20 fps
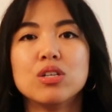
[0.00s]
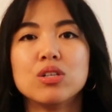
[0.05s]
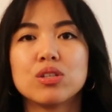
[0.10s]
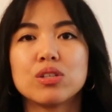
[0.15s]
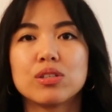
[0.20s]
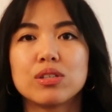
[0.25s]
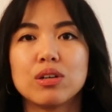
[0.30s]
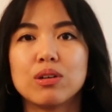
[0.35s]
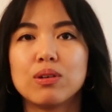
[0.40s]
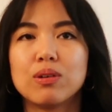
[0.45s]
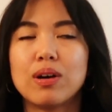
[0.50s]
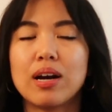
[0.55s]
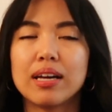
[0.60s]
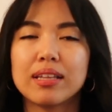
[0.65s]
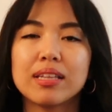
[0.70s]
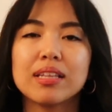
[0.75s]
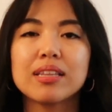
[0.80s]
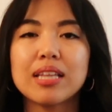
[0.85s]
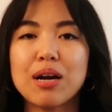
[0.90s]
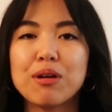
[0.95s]
So
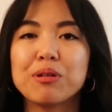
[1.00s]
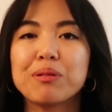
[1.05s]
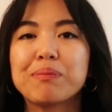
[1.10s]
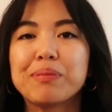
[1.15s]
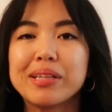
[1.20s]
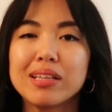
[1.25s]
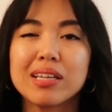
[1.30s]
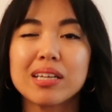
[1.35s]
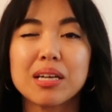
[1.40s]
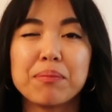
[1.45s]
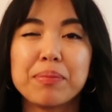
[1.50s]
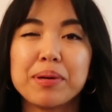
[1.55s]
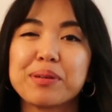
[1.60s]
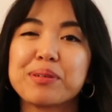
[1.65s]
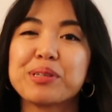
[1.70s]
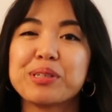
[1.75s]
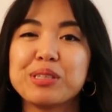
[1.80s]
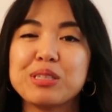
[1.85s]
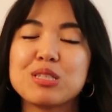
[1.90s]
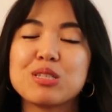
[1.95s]
I think that would be like a
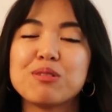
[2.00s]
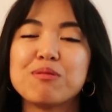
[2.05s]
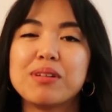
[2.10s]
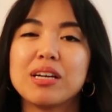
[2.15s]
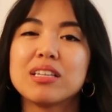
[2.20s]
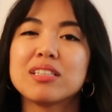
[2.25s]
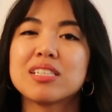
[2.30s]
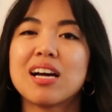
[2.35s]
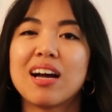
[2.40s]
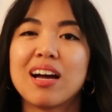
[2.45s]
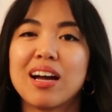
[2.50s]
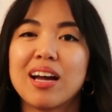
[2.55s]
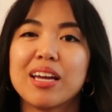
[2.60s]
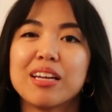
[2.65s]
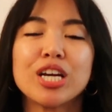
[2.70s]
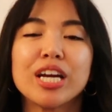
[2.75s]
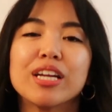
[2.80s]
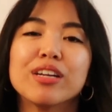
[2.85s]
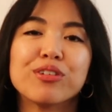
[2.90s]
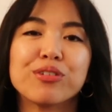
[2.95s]
better use of my time,
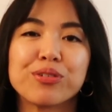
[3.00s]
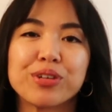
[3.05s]
trying to